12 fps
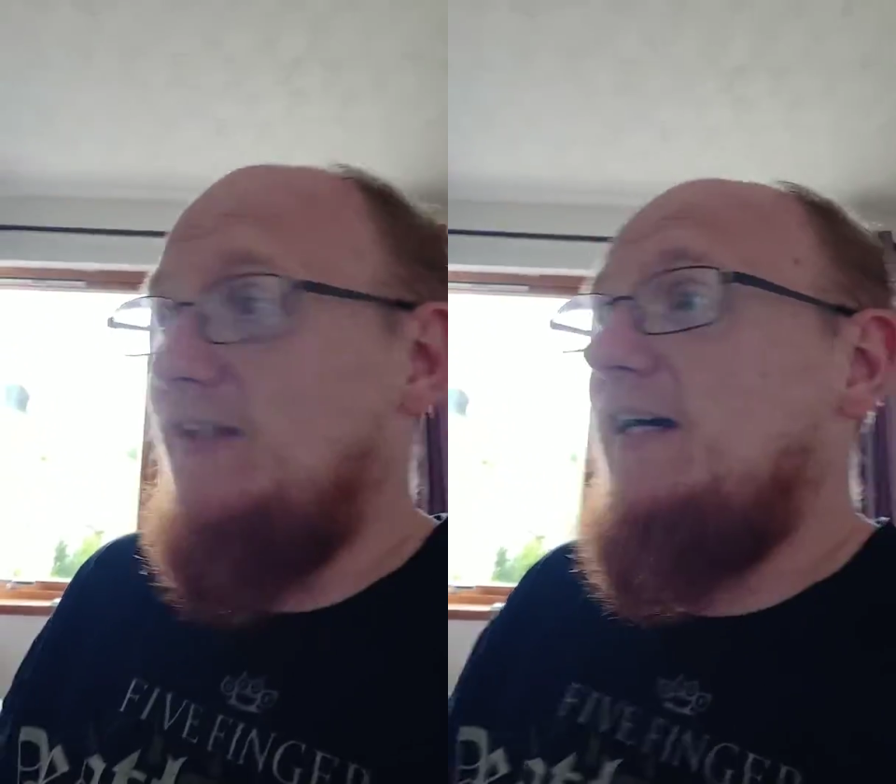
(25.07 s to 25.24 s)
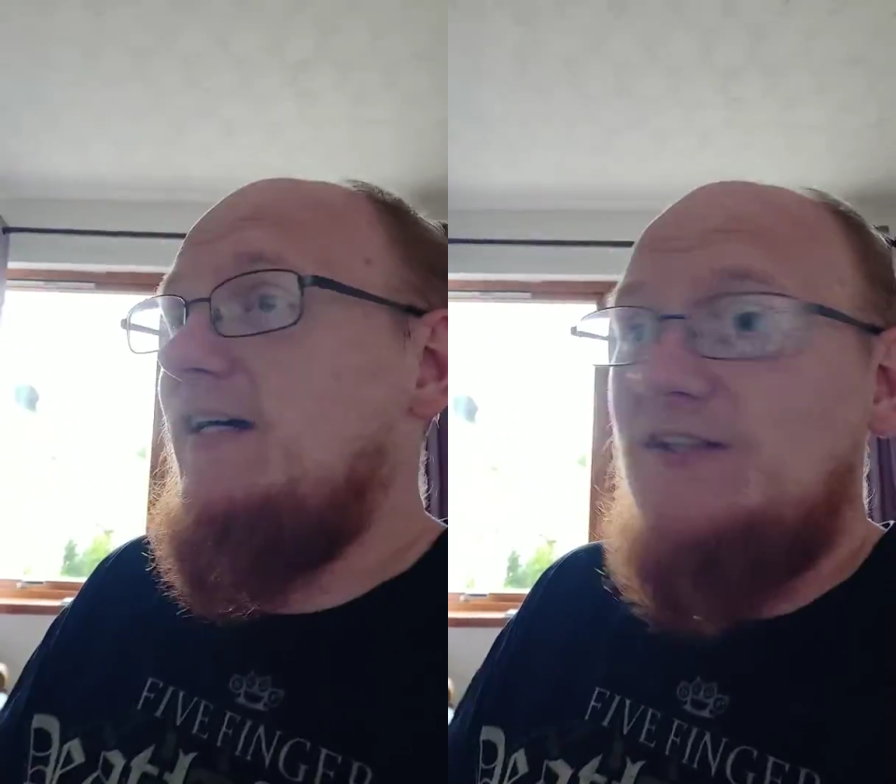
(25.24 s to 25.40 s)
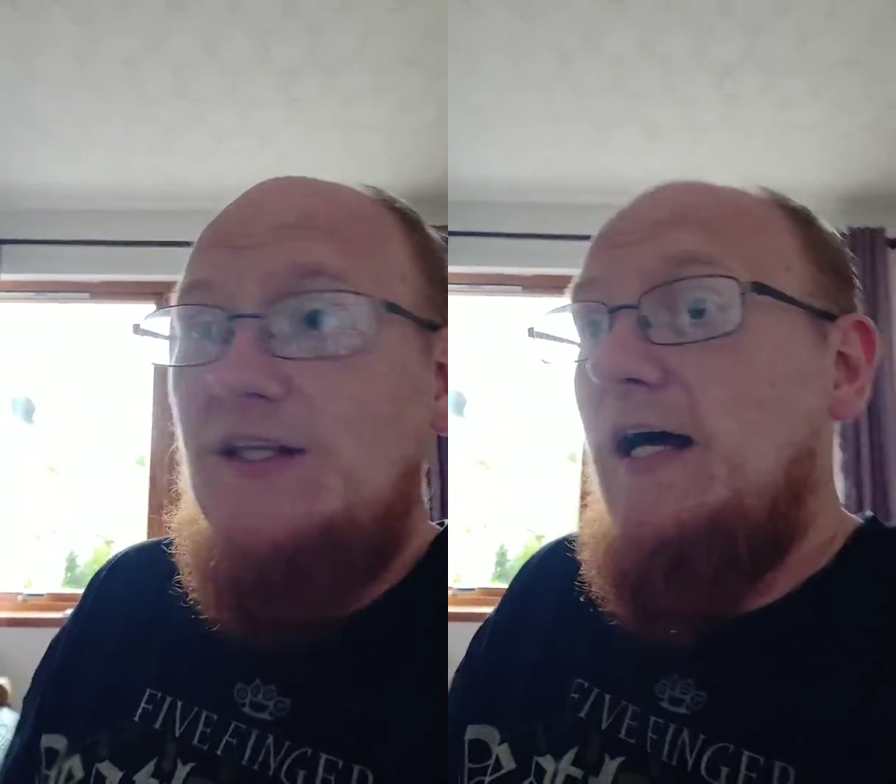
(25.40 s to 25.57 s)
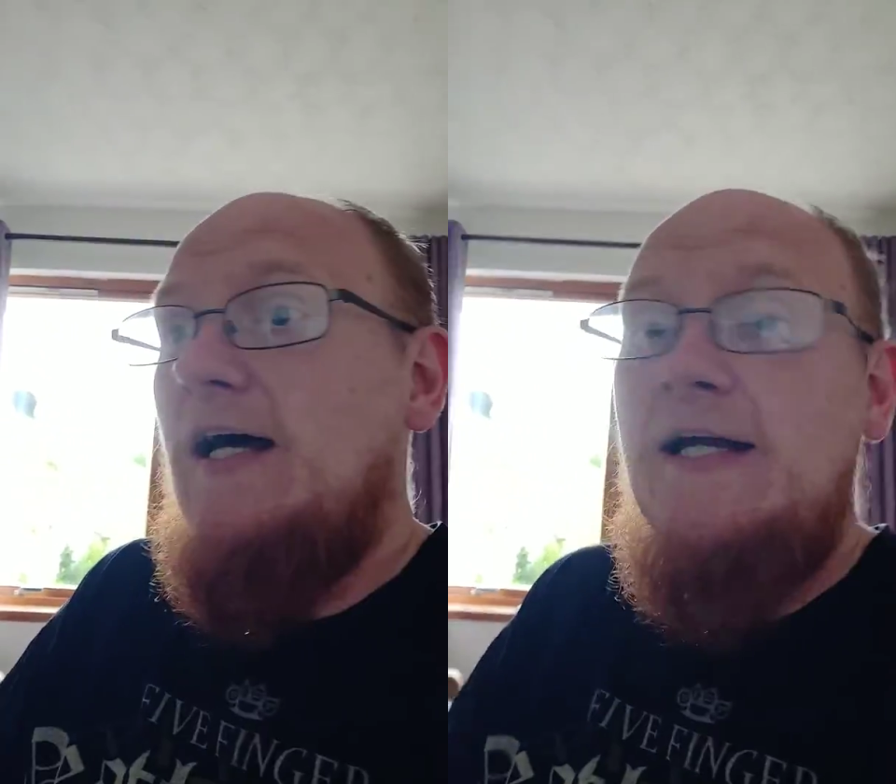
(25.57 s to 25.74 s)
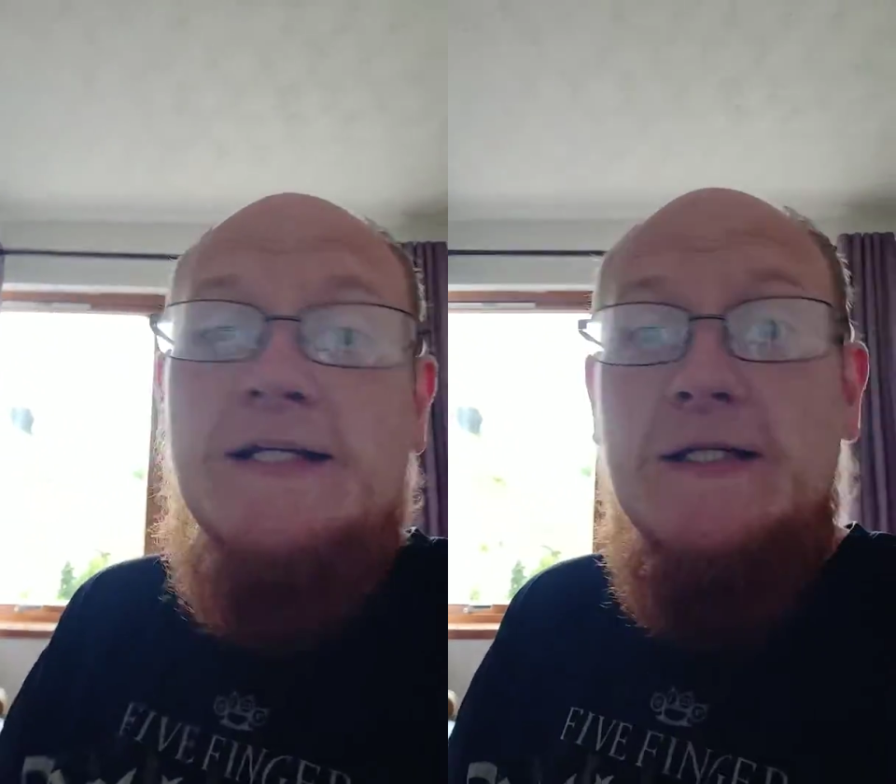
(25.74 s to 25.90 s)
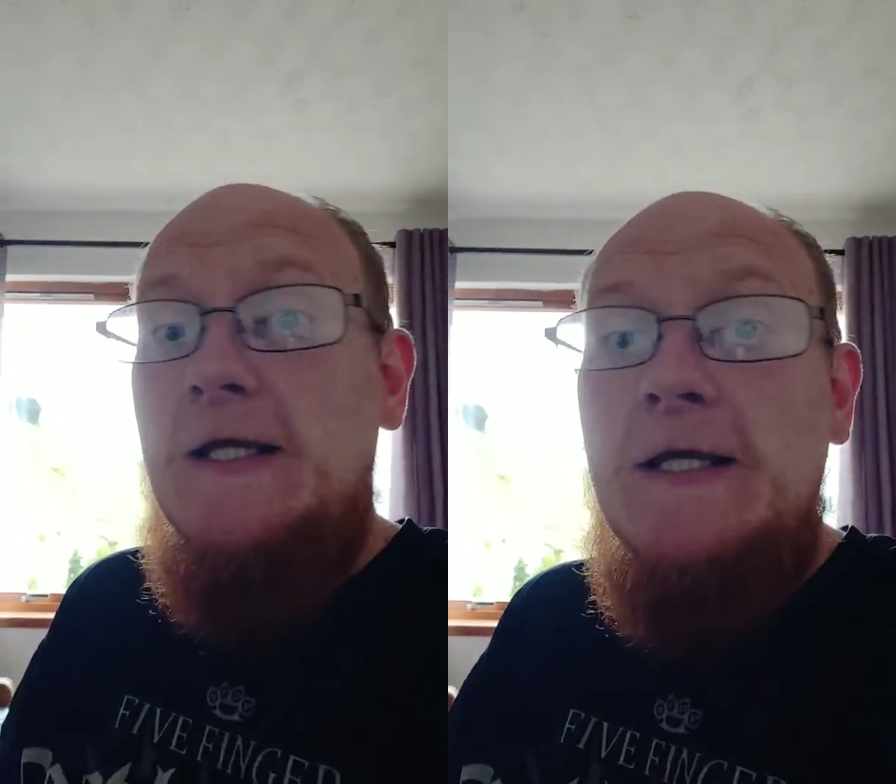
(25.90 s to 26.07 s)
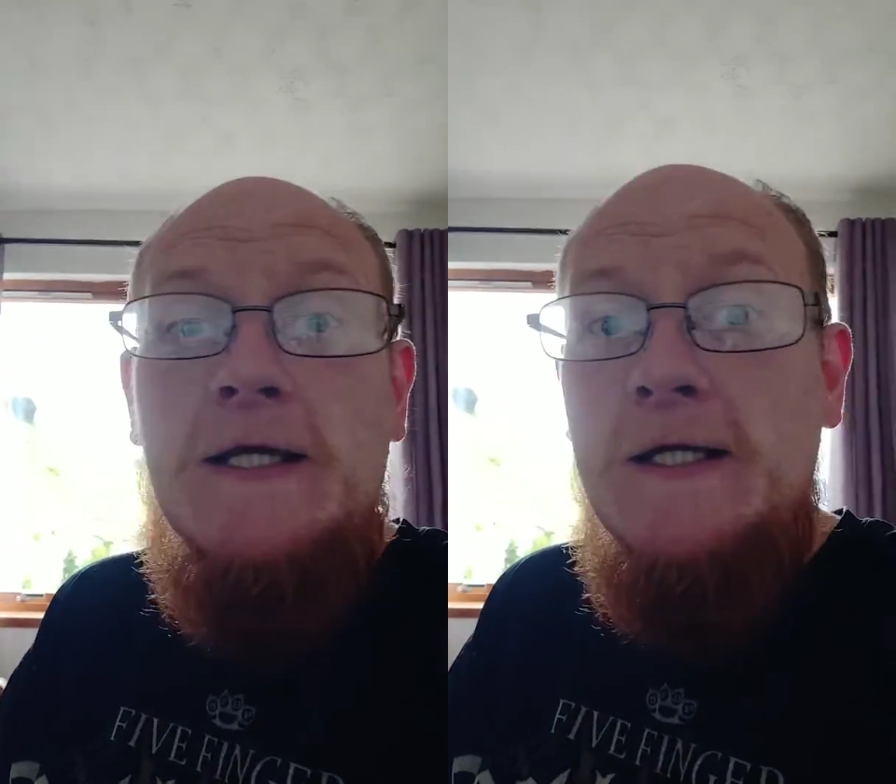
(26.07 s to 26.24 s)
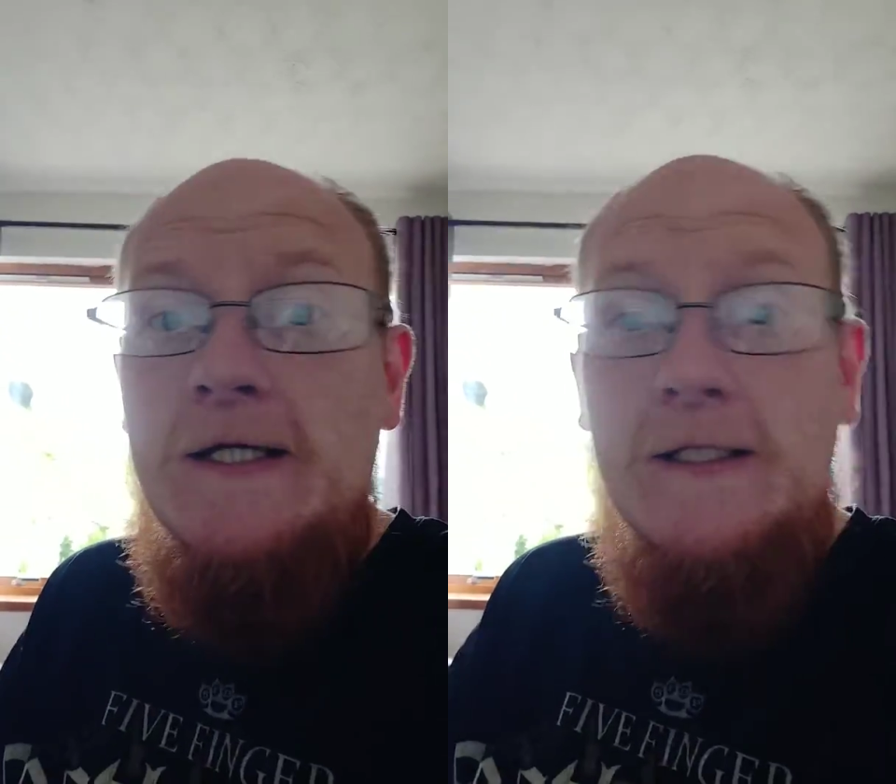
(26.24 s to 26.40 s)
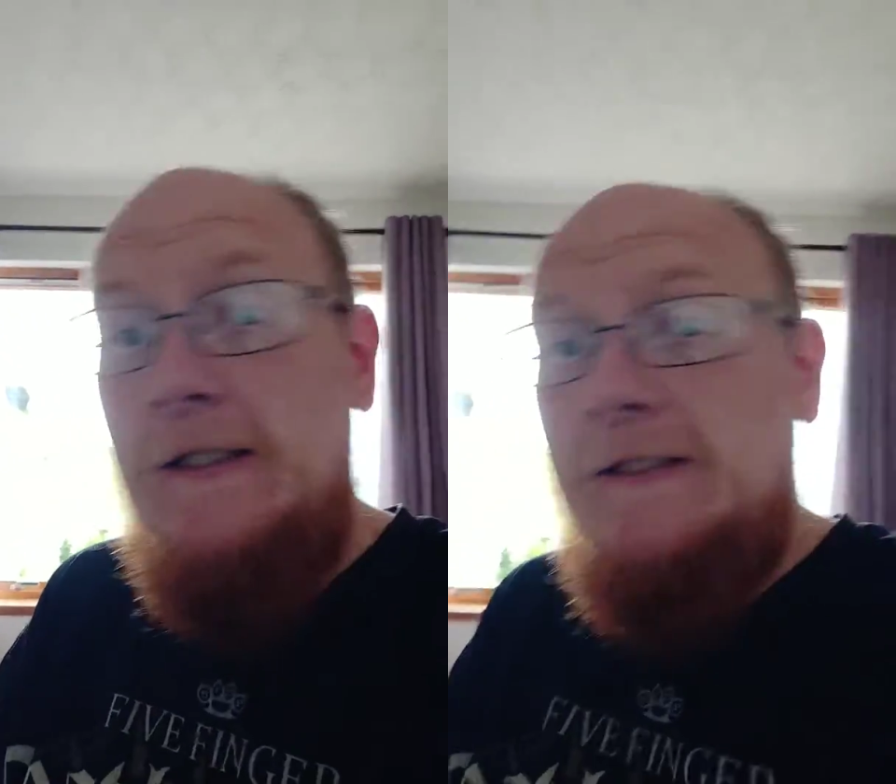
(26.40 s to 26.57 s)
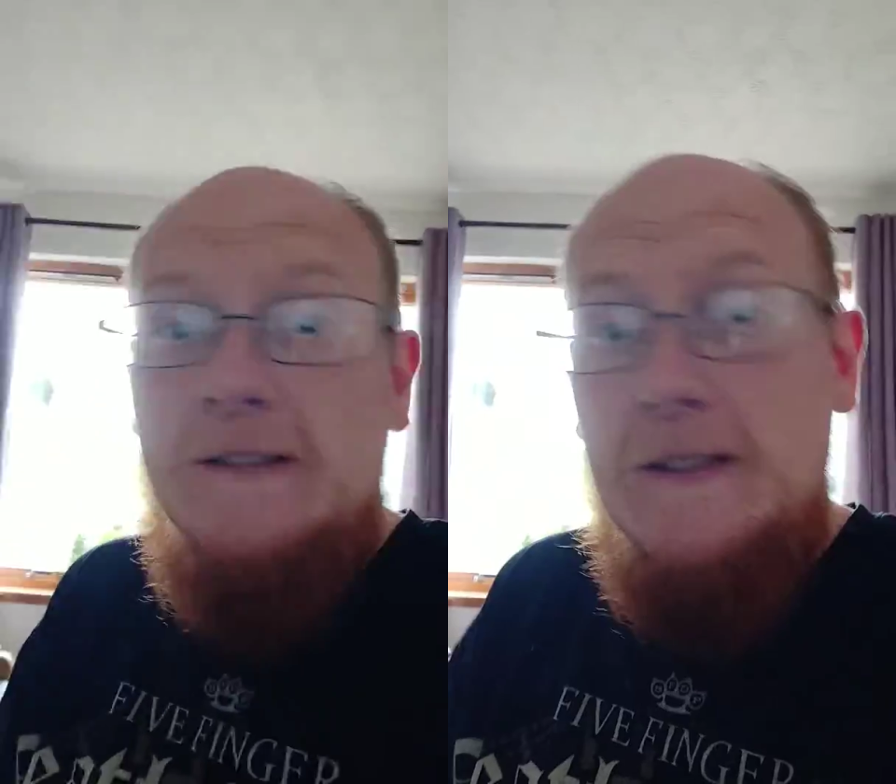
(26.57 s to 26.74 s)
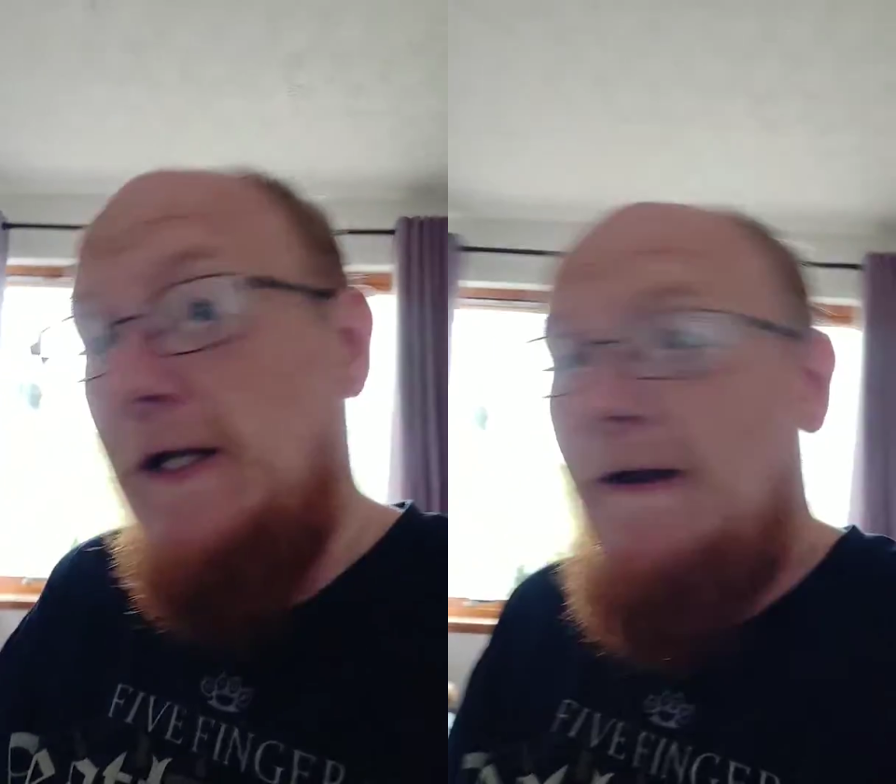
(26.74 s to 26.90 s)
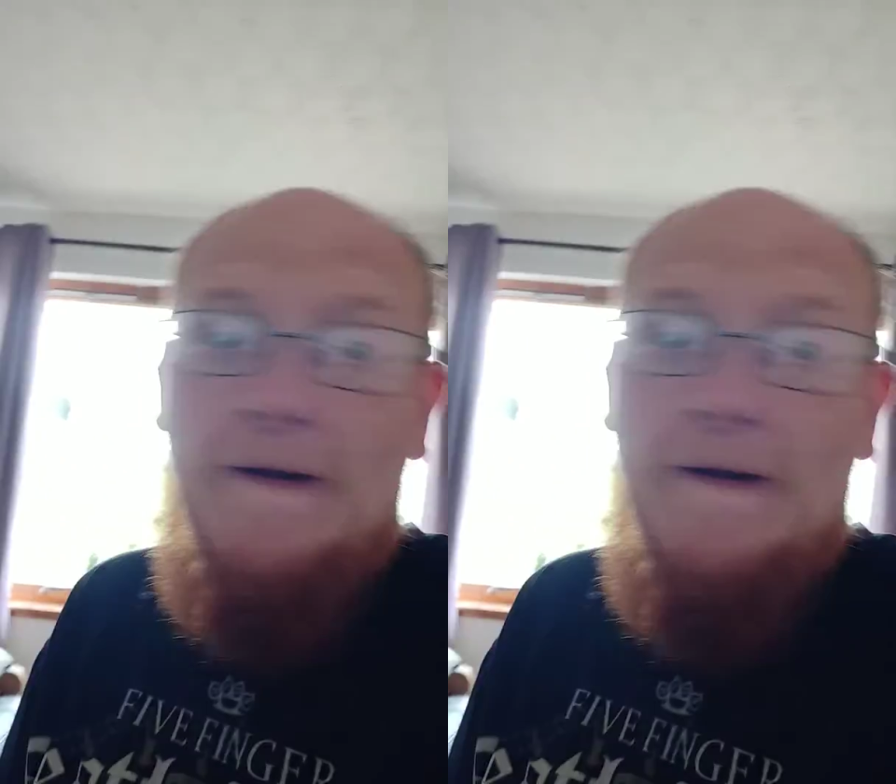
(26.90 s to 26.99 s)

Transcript: as lightning.